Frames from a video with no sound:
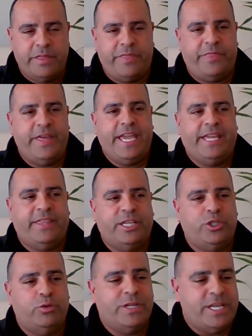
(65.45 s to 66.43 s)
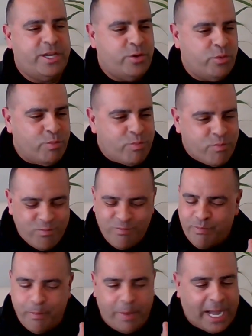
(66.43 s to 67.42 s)
the thing that you can do
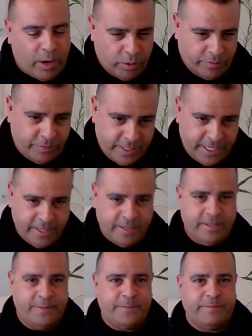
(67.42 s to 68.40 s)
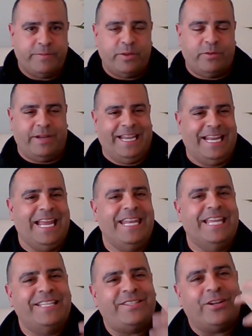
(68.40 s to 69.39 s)
powerfully, right? And
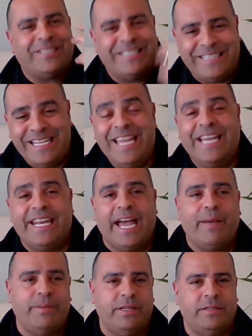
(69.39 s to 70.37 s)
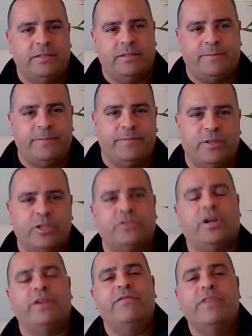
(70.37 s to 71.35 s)
then start seeing it happen.
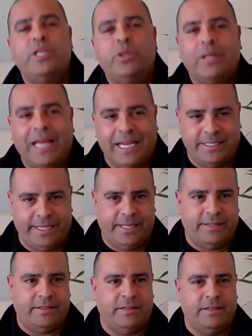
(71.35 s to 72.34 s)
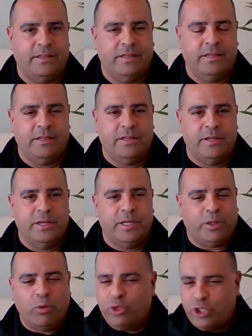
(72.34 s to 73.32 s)
Start visualizing it.
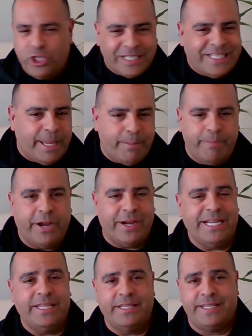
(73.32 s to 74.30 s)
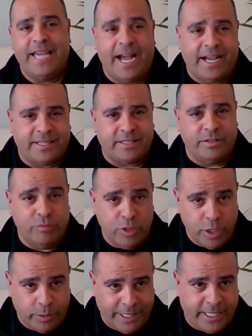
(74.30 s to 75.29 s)
Don't just get buried in the task of
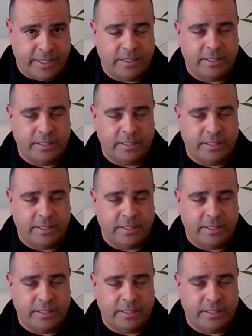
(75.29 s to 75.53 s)
doing.